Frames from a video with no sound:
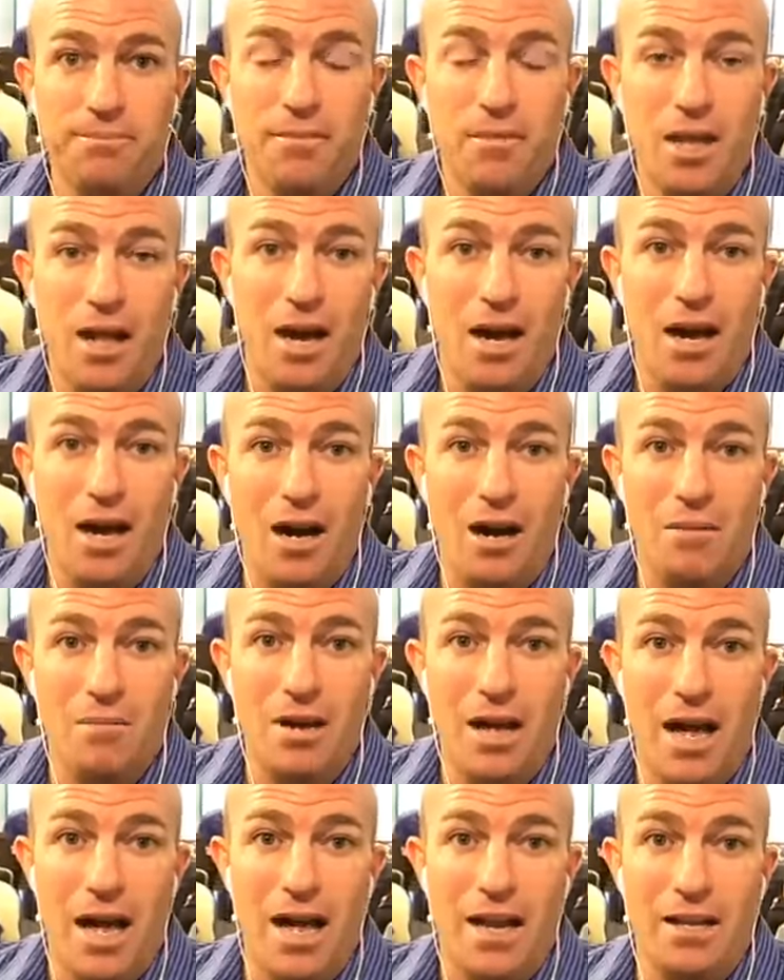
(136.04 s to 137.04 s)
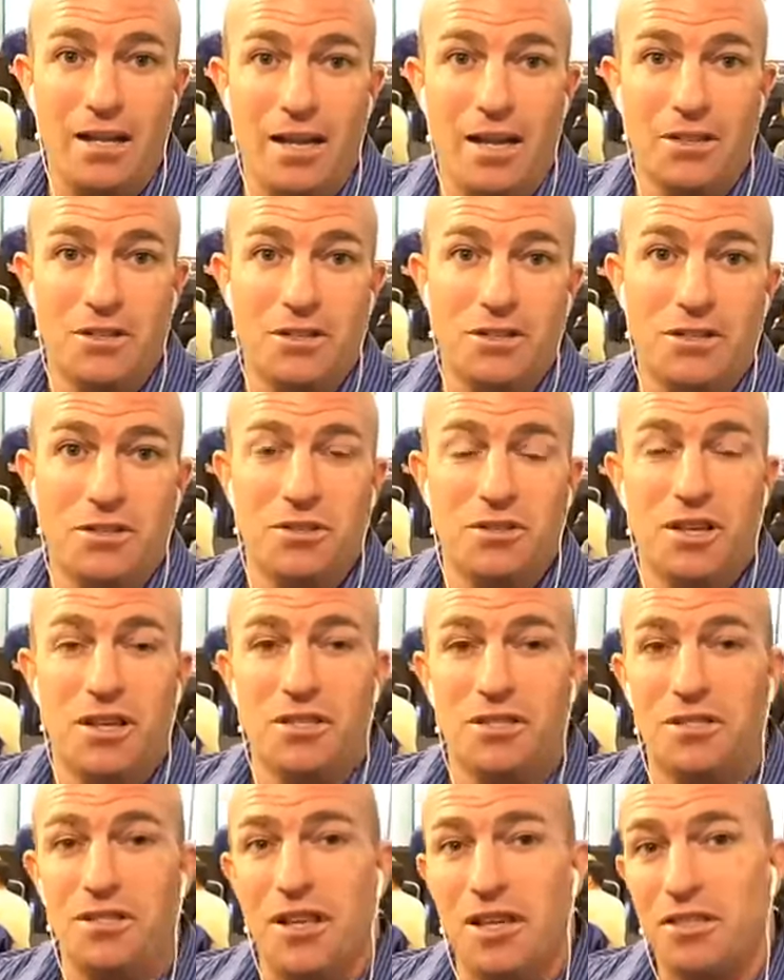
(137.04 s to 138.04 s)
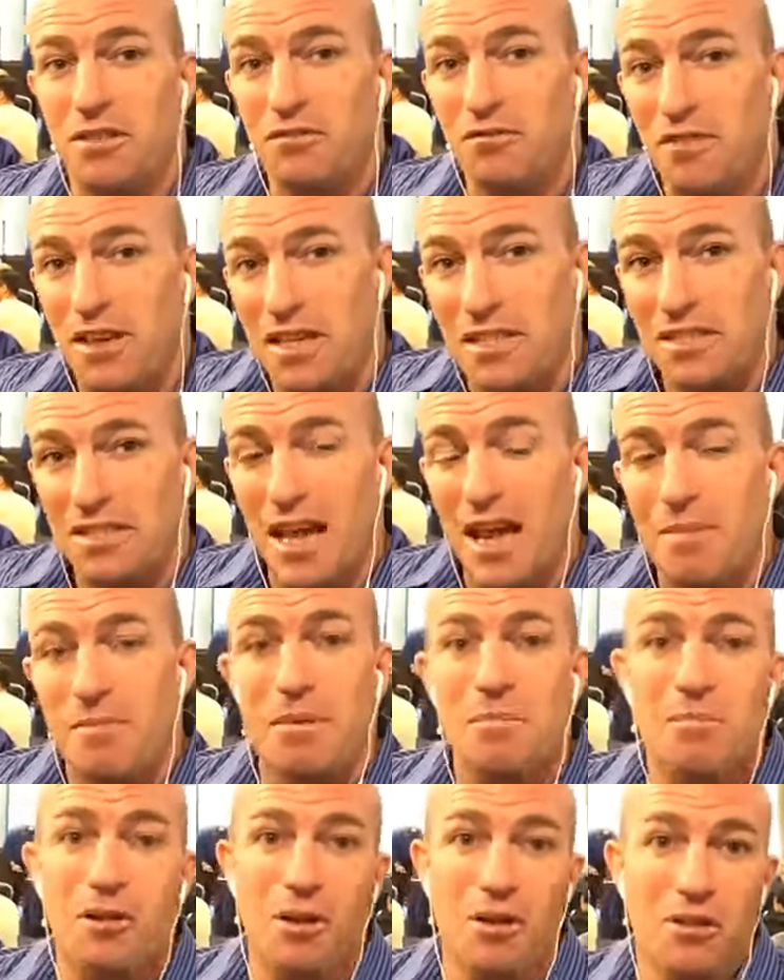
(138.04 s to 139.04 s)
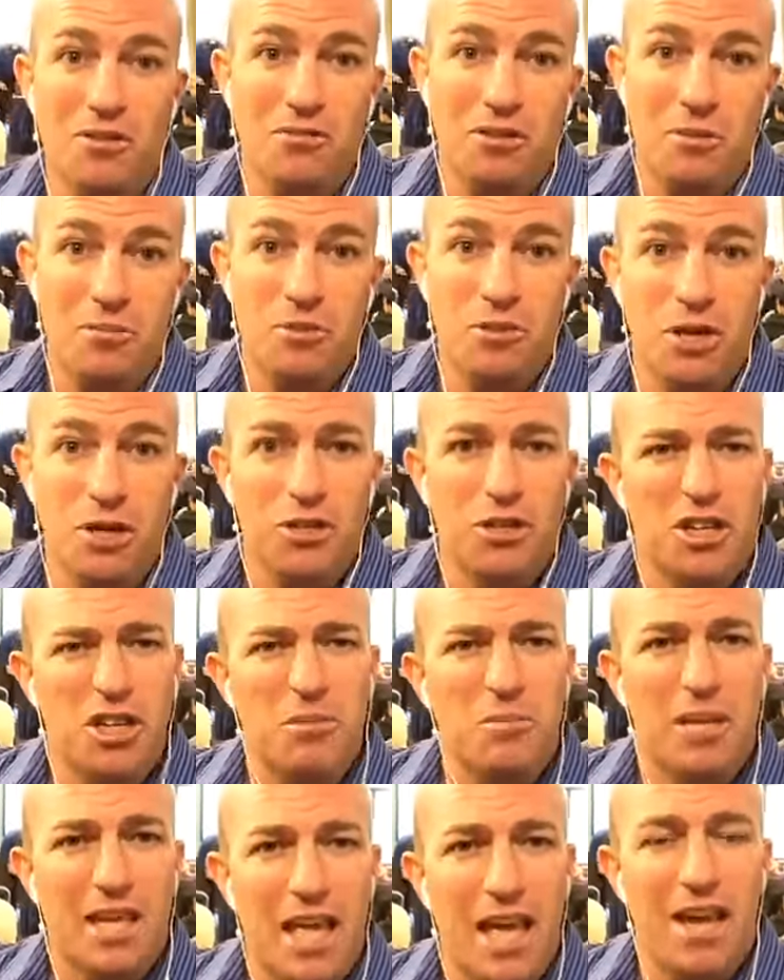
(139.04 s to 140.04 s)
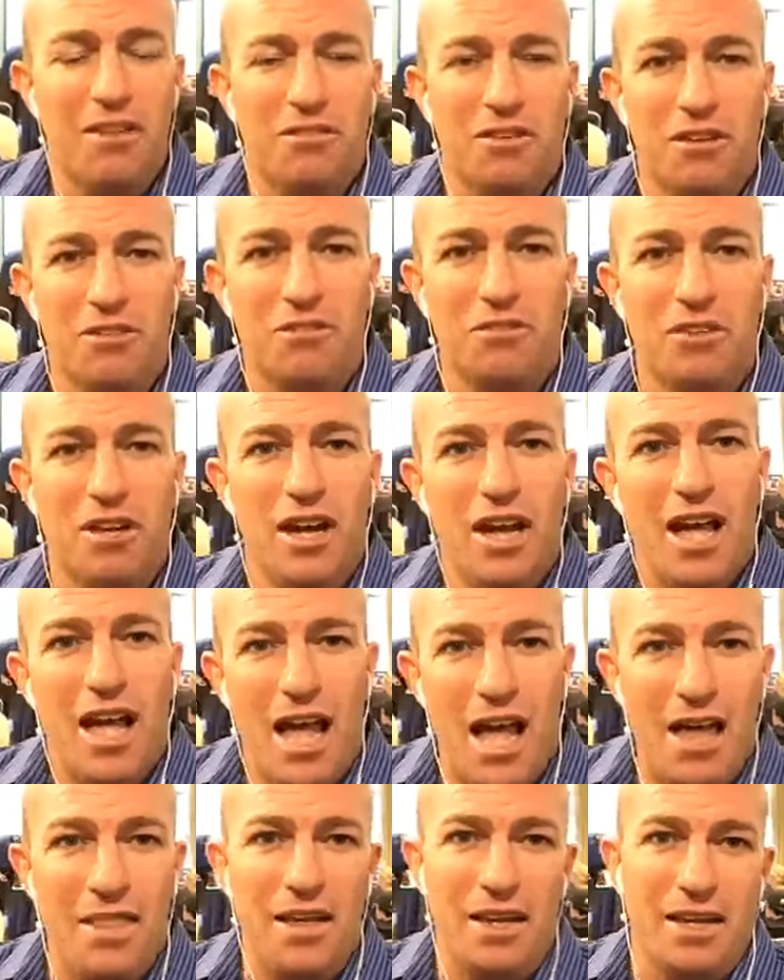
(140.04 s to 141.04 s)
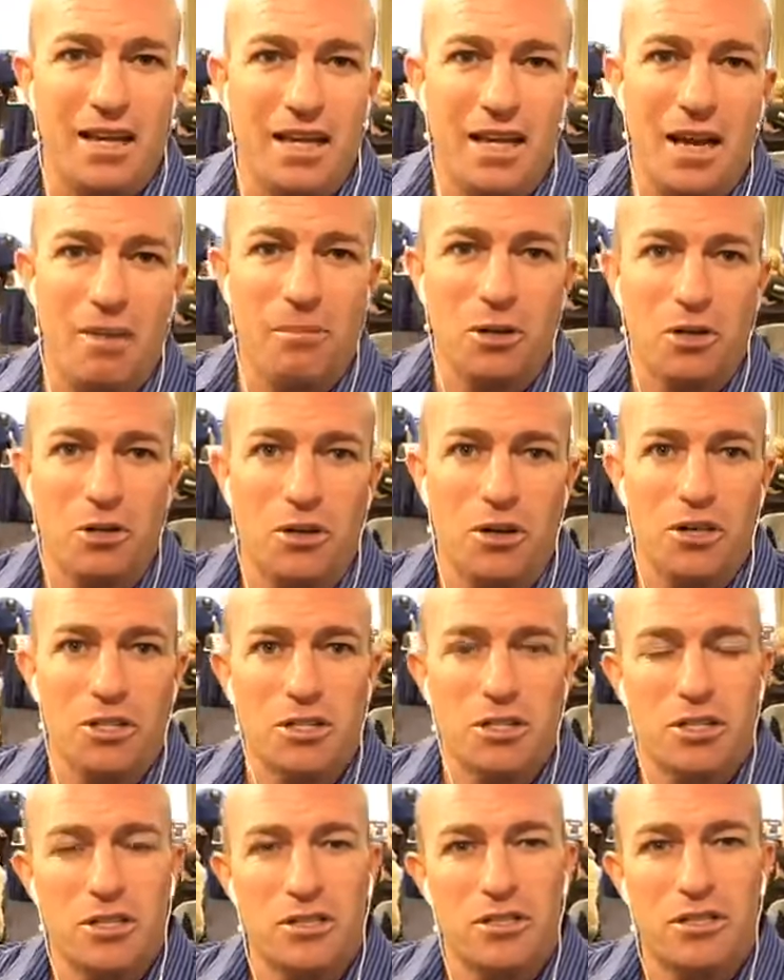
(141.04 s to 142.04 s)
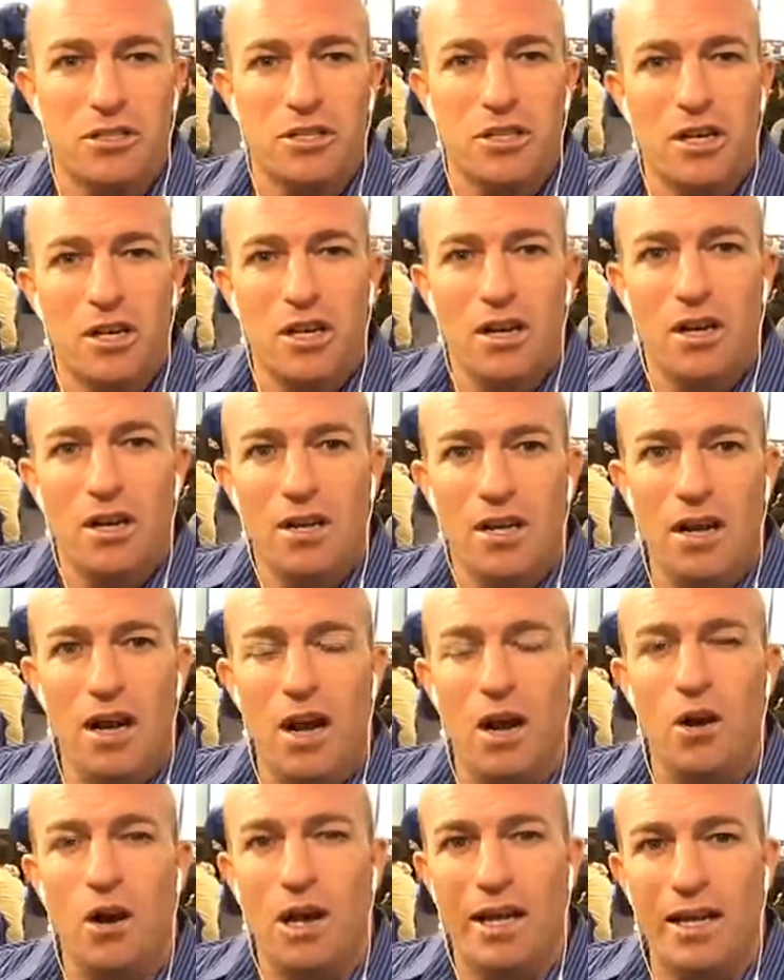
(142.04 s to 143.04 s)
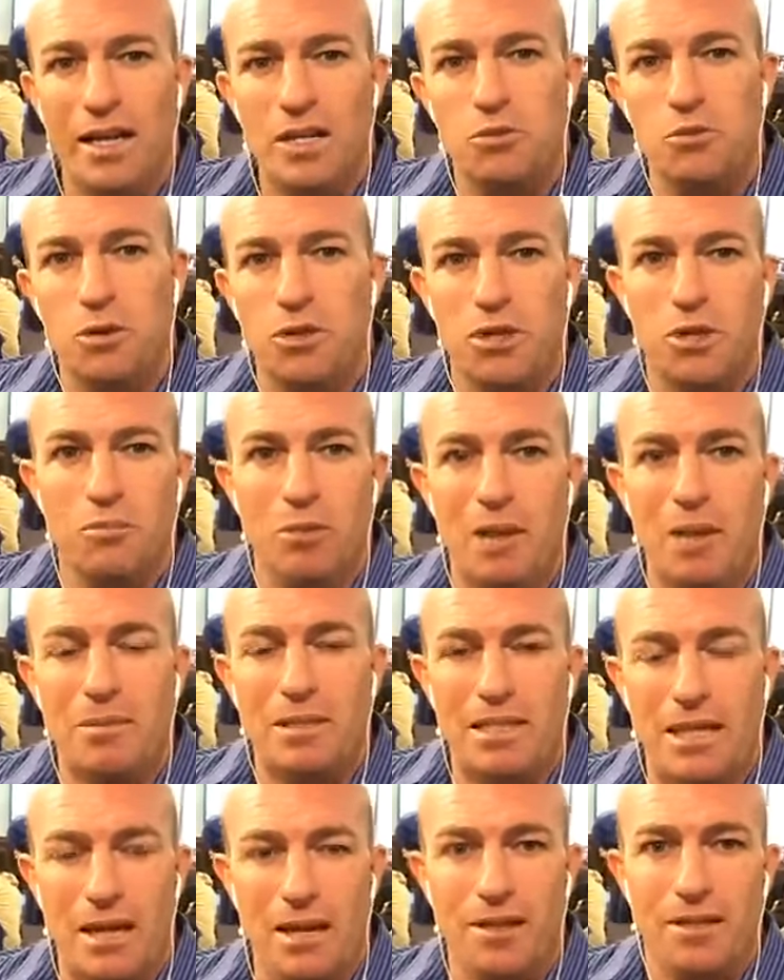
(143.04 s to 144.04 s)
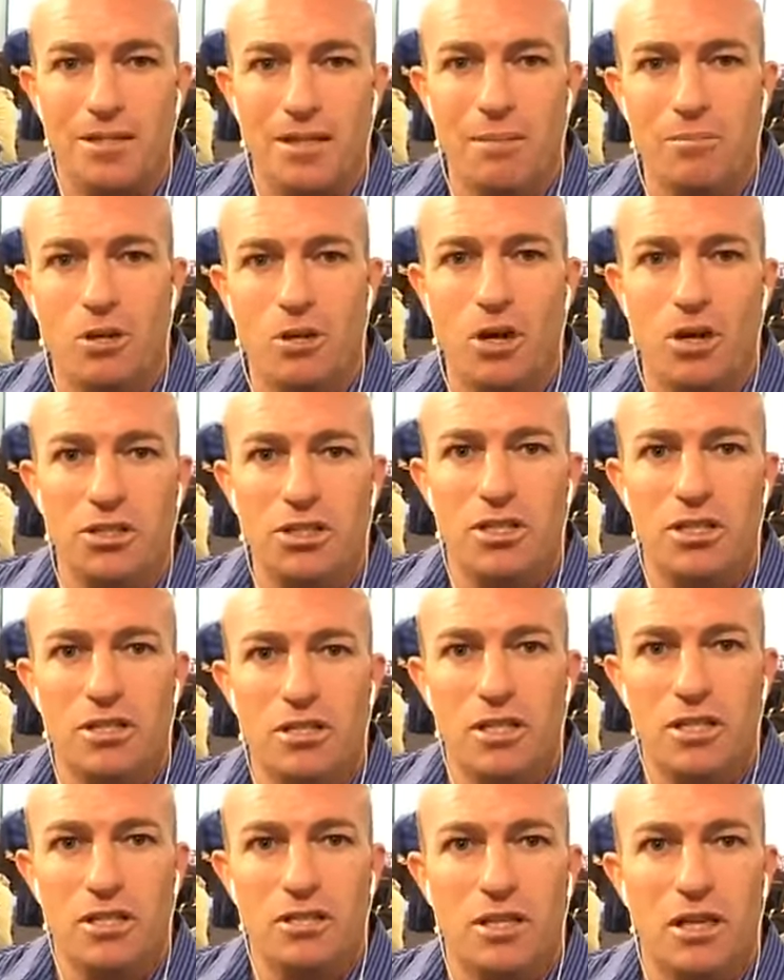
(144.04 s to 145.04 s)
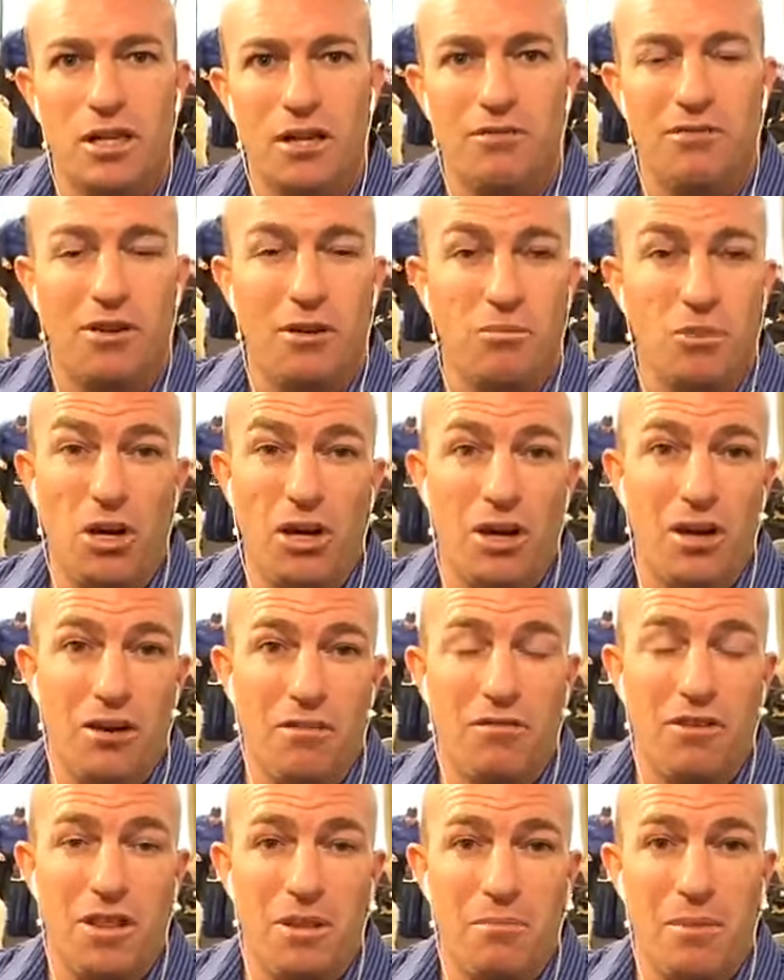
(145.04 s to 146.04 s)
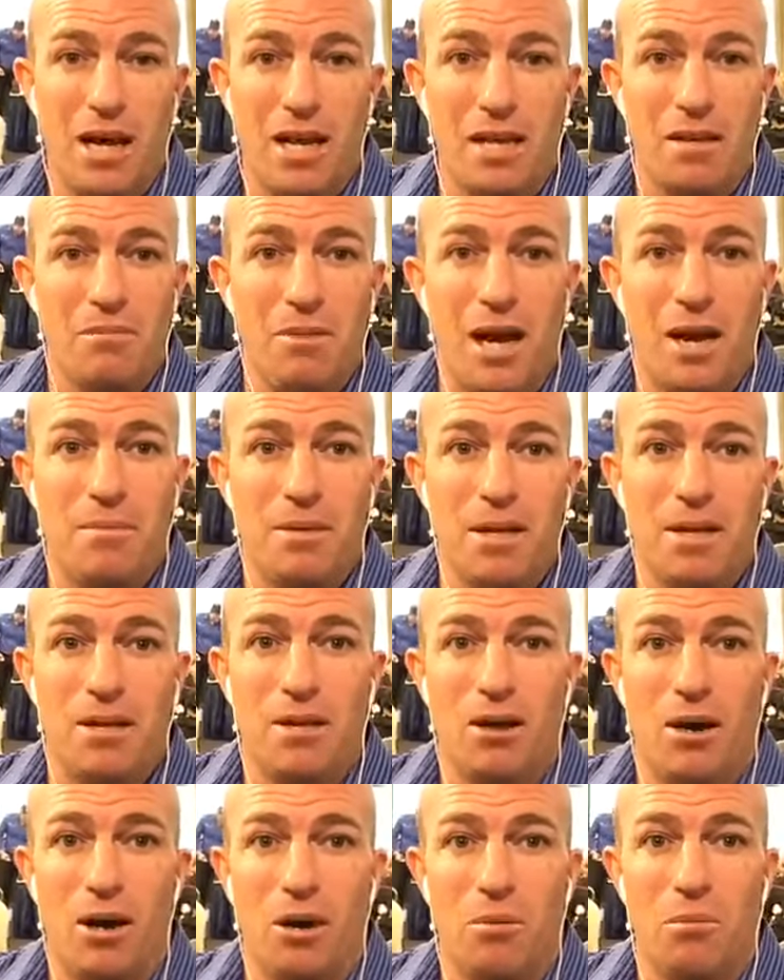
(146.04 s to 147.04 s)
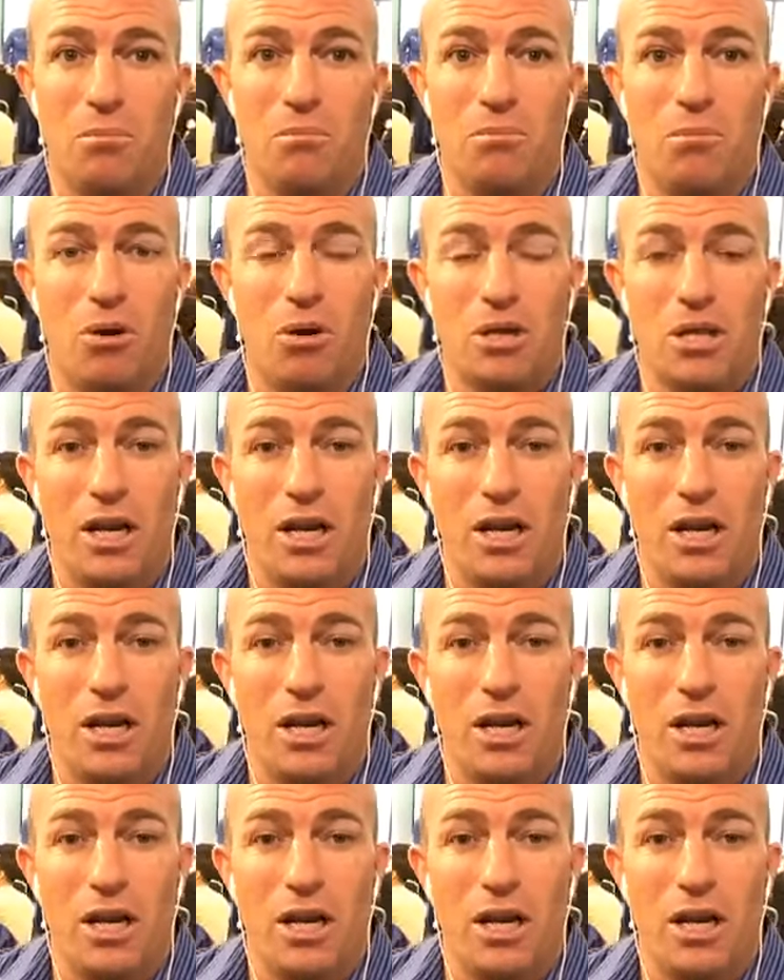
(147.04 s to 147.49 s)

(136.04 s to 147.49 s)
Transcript: Uh, and it's, it's, it's a fair statement, but on the flip side, you've got to be careful of how that can come across because you know, I guess what you might be telling the subconscious is that if I'm not in it for the money, maybe I'm,